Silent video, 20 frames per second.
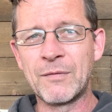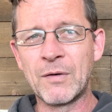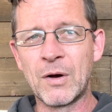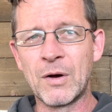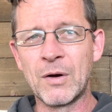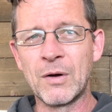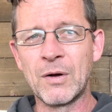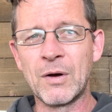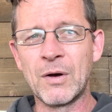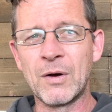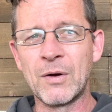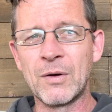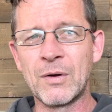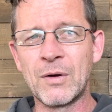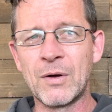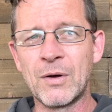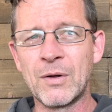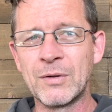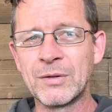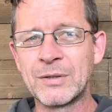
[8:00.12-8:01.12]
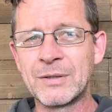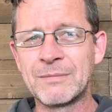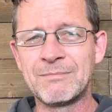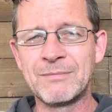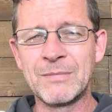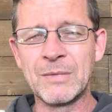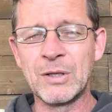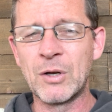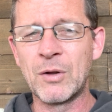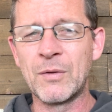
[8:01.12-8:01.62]
all
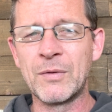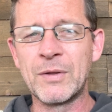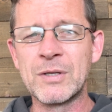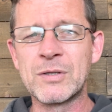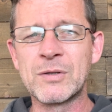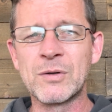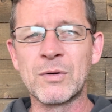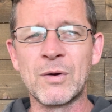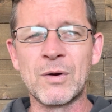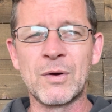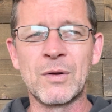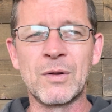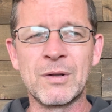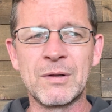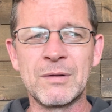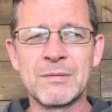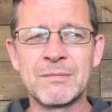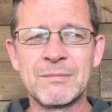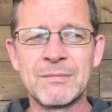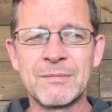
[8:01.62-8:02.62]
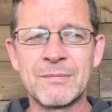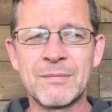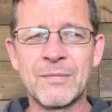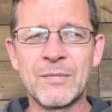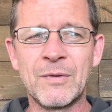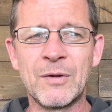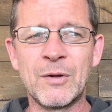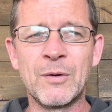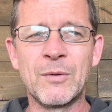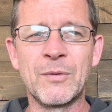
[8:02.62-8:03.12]
these are all,
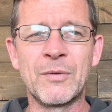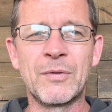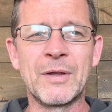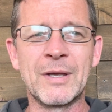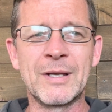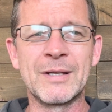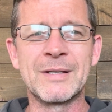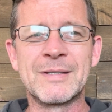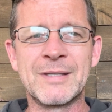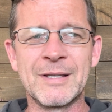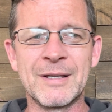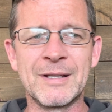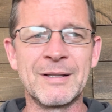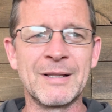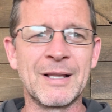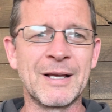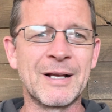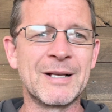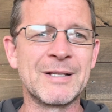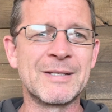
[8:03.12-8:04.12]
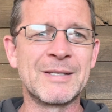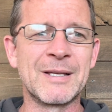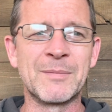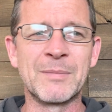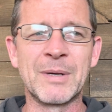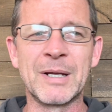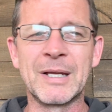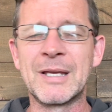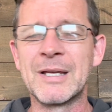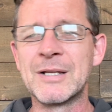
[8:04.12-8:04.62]
things that, like I said,
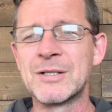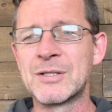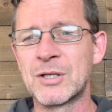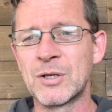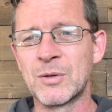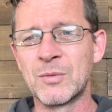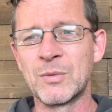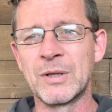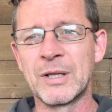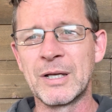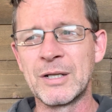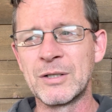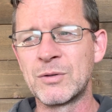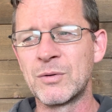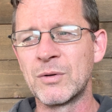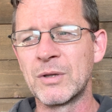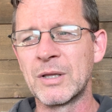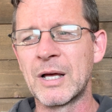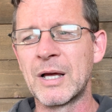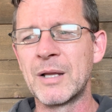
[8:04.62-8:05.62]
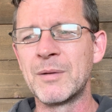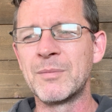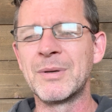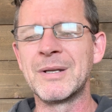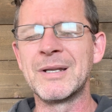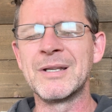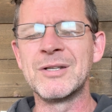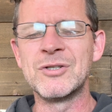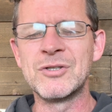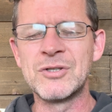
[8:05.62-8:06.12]
my kids can relate to a lot,
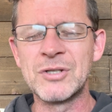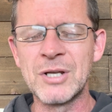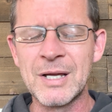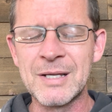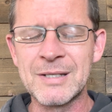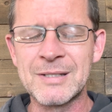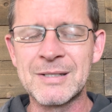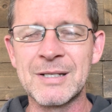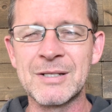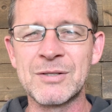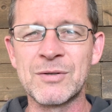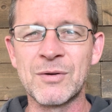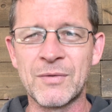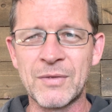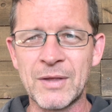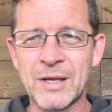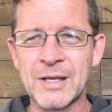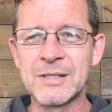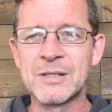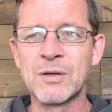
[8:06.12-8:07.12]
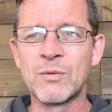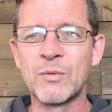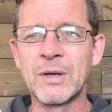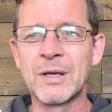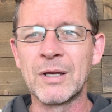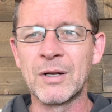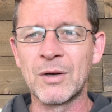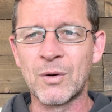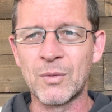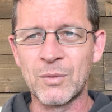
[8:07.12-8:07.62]
but injustice are things that we
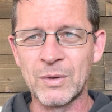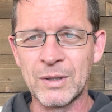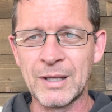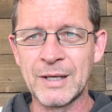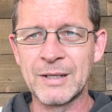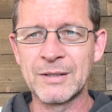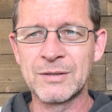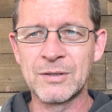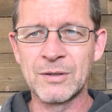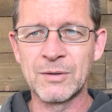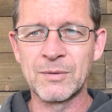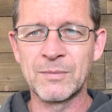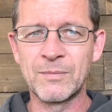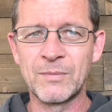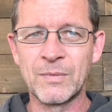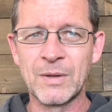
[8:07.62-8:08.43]
can all relate to.